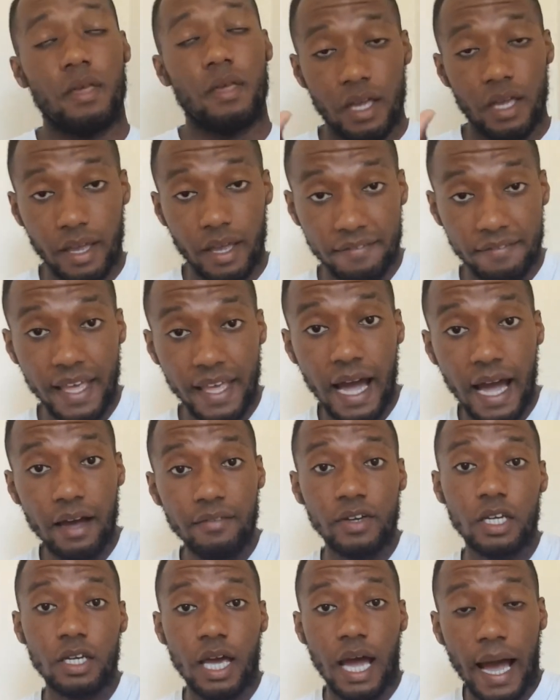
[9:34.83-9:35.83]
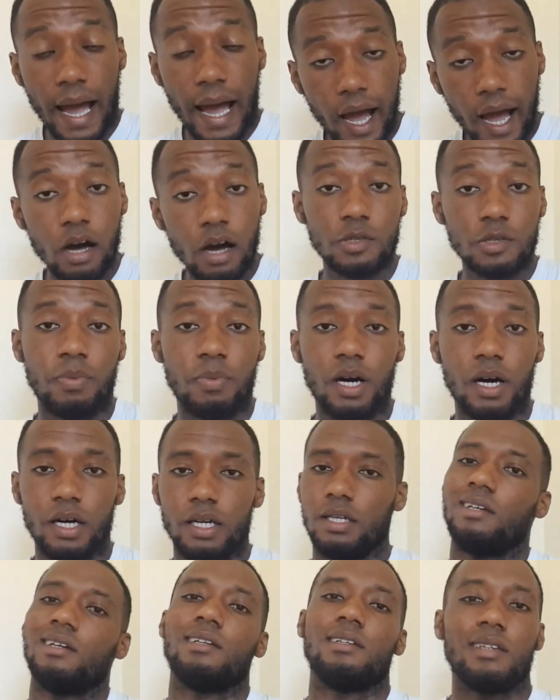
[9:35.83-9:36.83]
If they're having a house
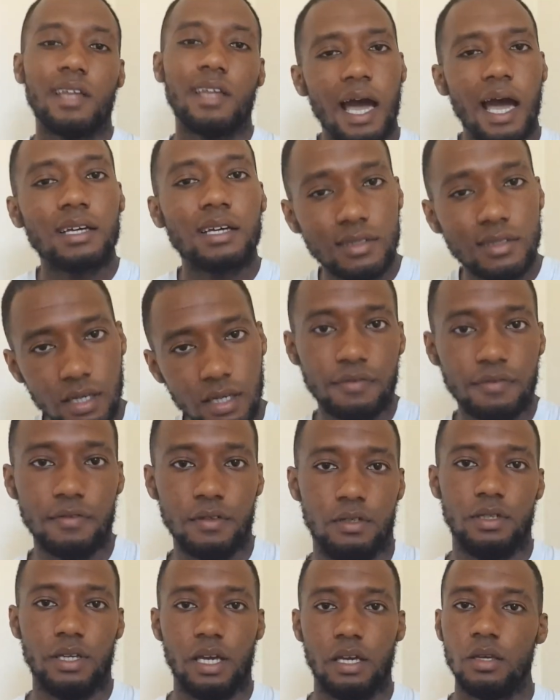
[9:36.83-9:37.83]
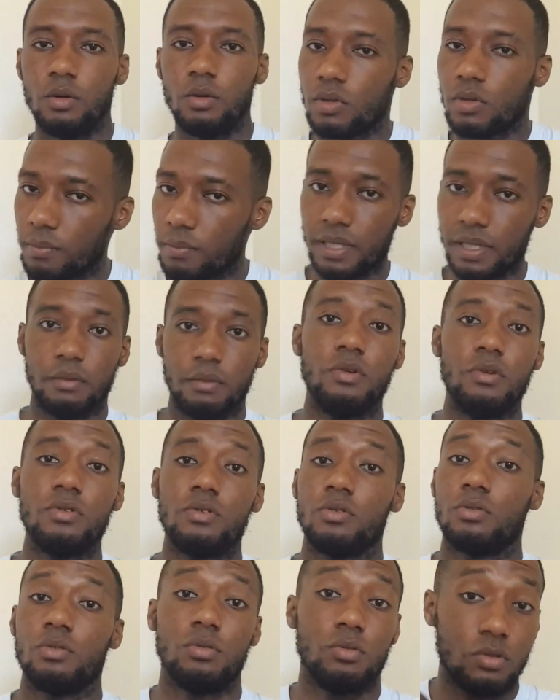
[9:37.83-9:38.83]
party, that's different. Yeah, you want to play
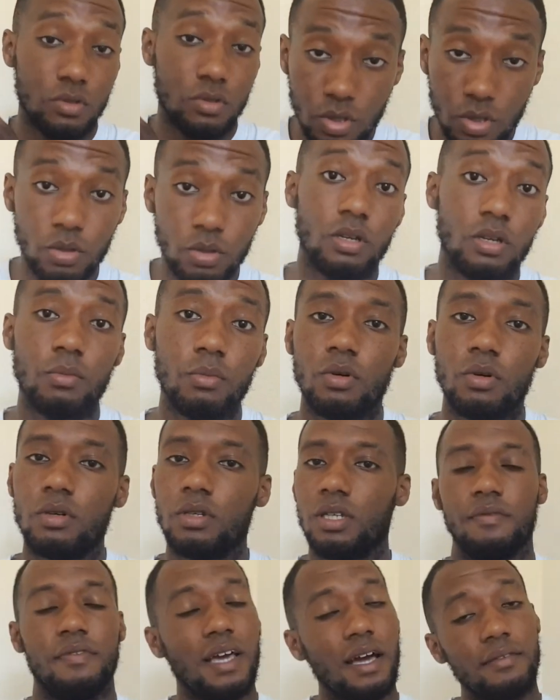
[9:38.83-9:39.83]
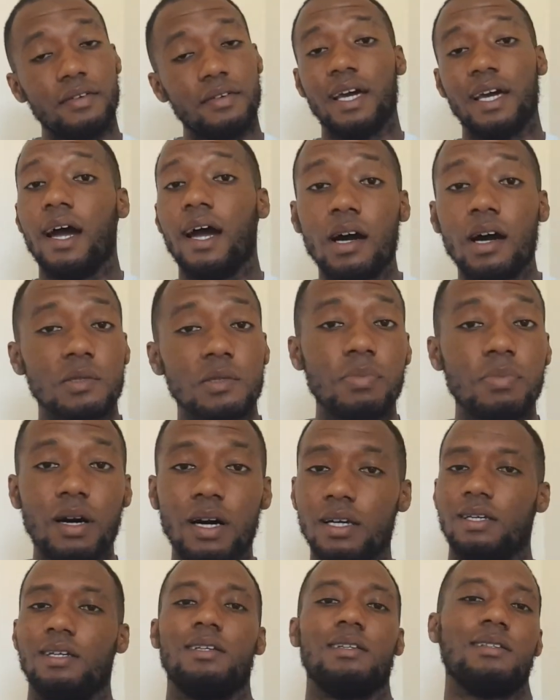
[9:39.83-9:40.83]
music till 2 in the morning. If you're having a house
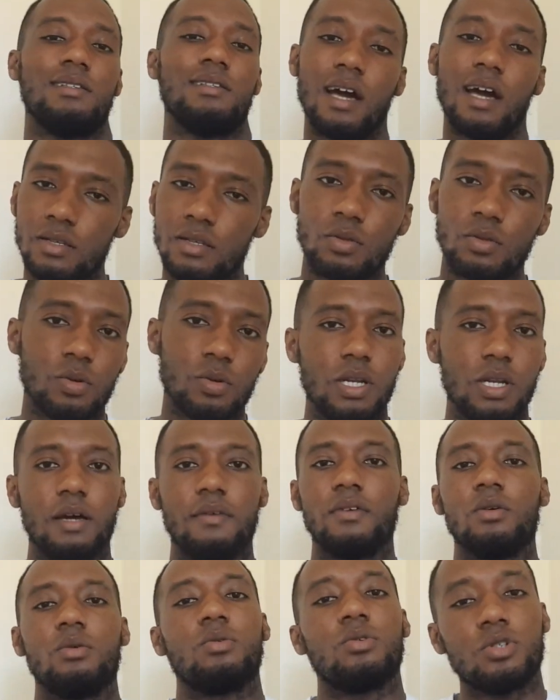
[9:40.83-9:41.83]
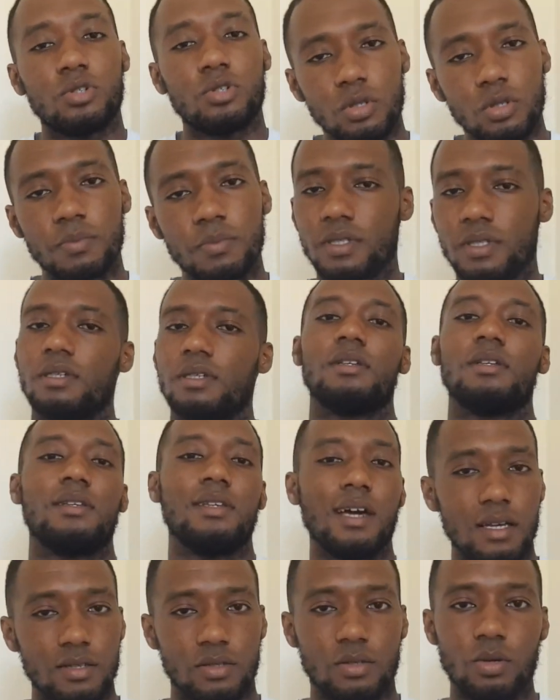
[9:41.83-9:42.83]
party, that's cool. You know, have little shubs,
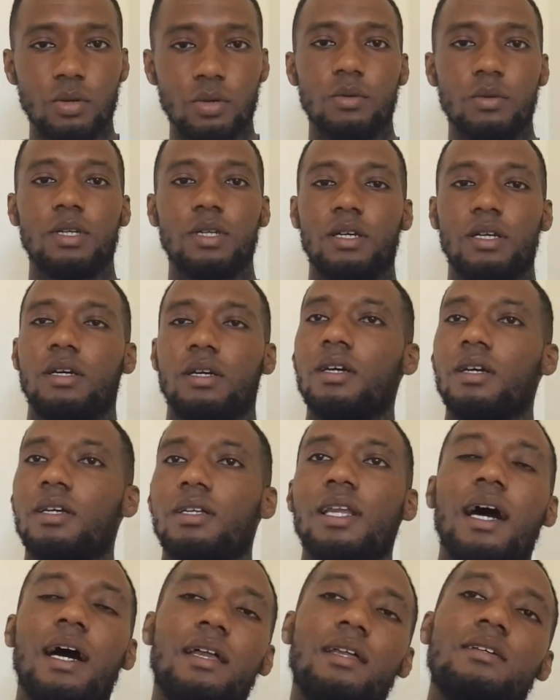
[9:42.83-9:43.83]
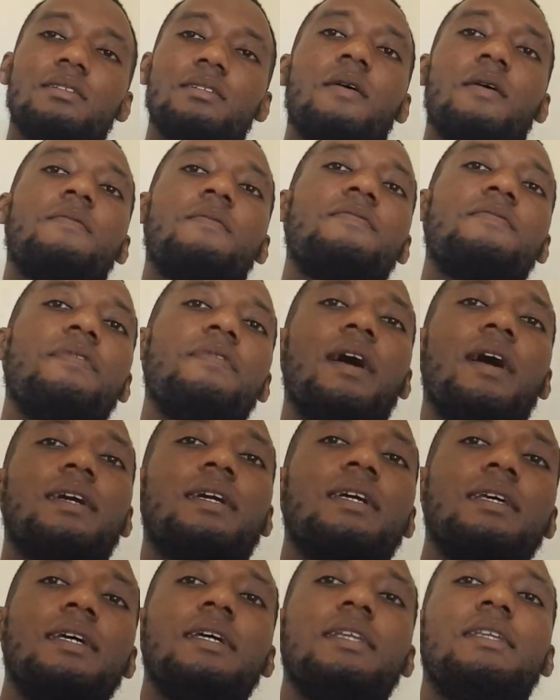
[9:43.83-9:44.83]
that's cool, innit? Nah, there's some
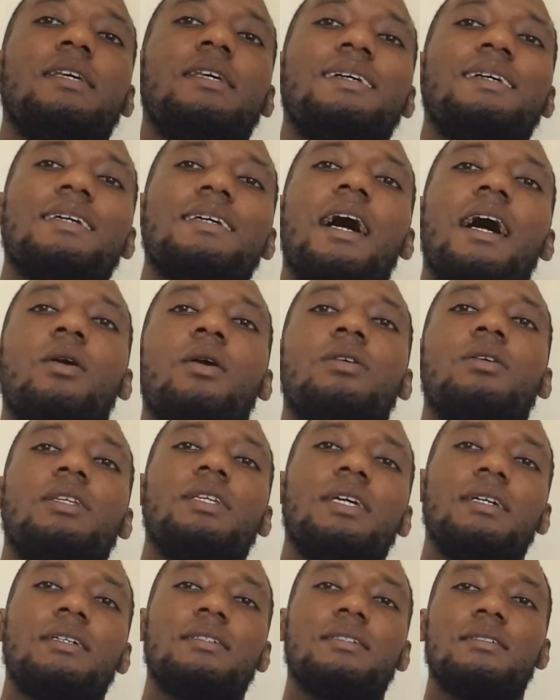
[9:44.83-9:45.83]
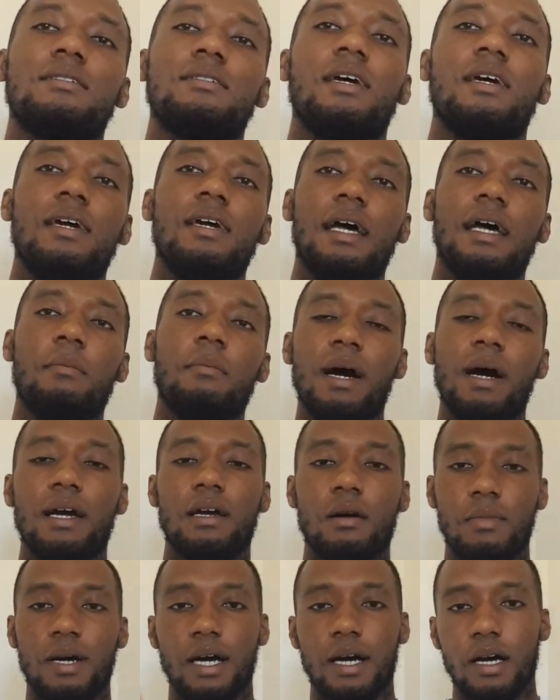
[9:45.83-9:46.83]
fucking idiots out on the estate at the back of
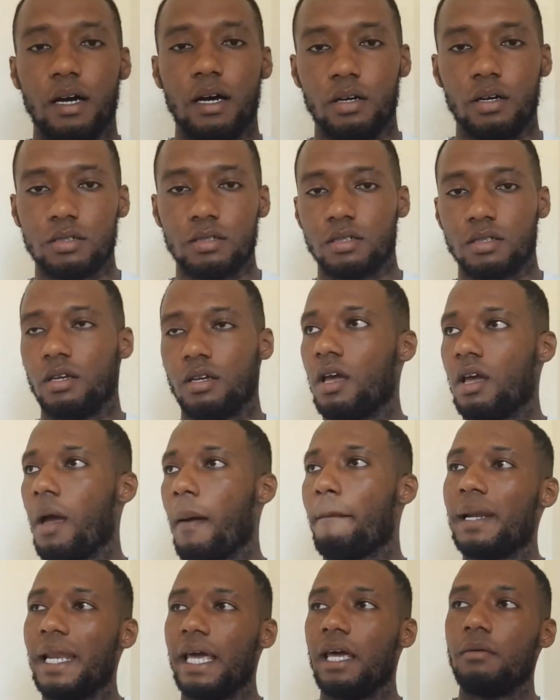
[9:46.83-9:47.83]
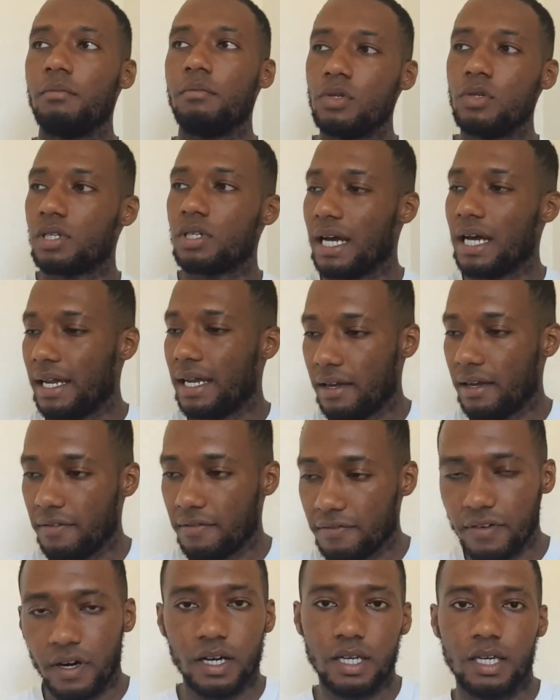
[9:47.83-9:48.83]
my house playing music out of their
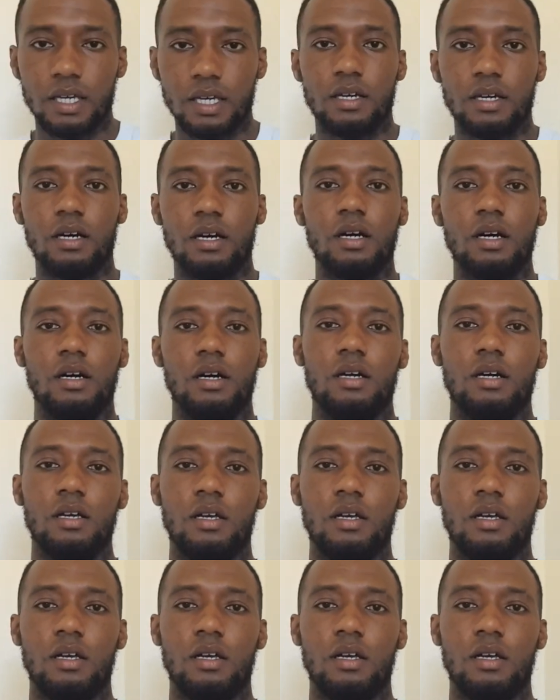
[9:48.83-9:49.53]
fucking car,